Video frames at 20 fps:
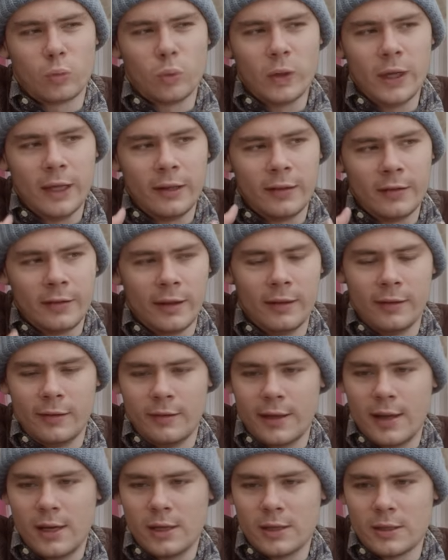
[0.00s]
weird
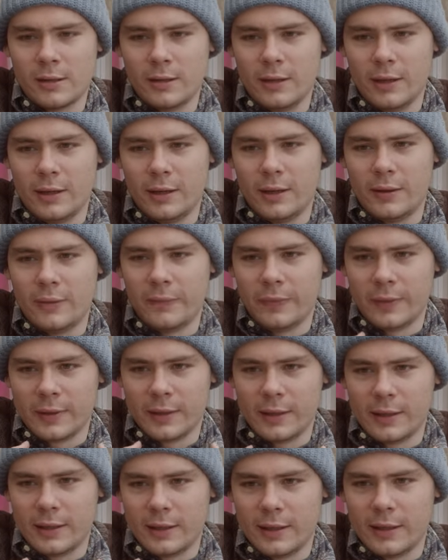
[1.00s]
sensation that
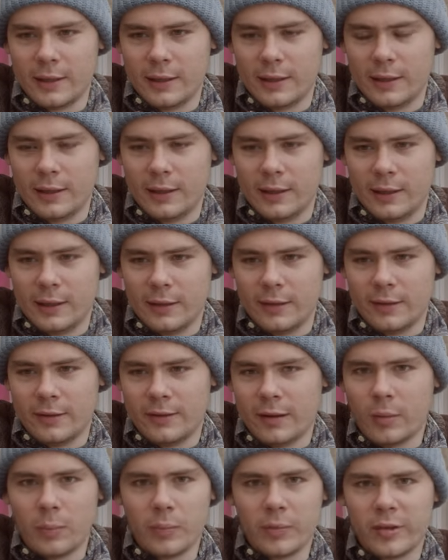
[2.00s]

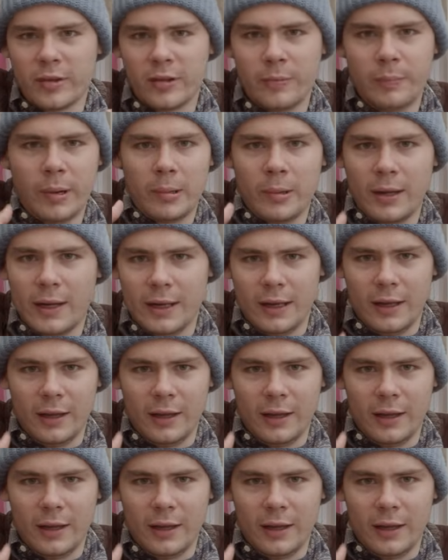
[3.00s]
some spirit,